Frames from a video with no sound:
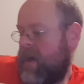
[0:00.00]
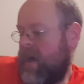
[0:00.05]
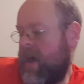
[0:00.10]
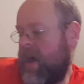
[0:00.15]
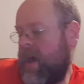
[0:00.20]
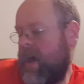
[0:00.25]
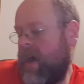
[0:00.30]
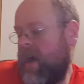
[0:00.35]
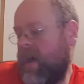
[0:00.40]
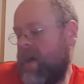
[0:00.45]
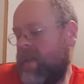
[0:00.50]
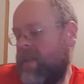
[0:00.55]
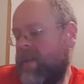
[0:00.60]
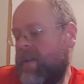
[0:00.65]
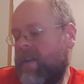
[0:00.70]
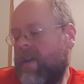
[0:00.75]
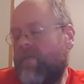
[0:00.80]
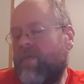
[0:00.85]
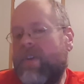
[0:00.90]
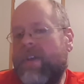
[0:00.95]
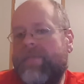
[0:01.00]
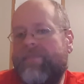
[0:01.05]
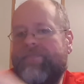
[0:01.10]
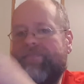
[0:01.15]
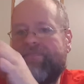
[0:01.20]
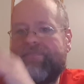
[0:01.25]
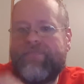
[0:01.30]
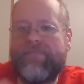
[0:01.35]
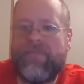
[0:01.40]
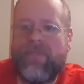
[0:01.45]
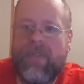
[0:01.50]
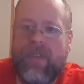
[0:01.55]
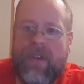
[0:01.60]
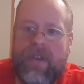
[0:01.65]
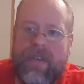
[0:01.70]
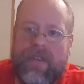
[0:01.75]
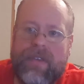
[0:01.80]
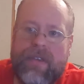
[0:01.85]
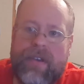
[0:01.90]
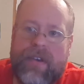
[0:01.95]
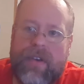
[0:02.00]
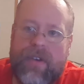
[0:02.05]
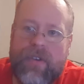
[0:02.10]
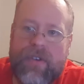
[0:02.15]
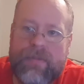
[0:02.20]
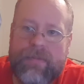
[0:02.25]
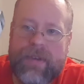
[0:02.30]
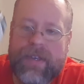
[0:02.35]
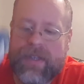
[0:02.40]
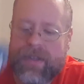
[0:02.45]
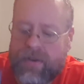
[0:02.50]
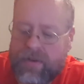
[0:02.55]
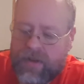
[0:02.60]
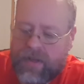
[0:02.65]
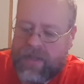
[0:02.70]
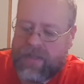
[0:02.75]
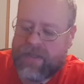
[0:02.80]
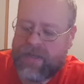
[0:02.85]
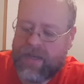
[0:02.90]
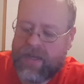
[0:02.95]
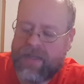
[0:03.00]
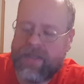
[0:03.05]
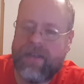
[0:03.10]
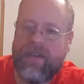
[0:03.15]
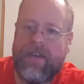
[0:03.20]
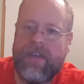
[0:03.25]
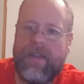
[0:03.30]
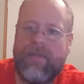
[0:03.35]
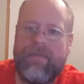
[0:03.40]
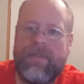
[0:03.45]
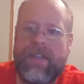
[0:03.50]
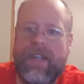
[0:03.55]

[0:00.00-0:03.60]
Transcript: and then never did. So there's my sardines. I guess I'll eat them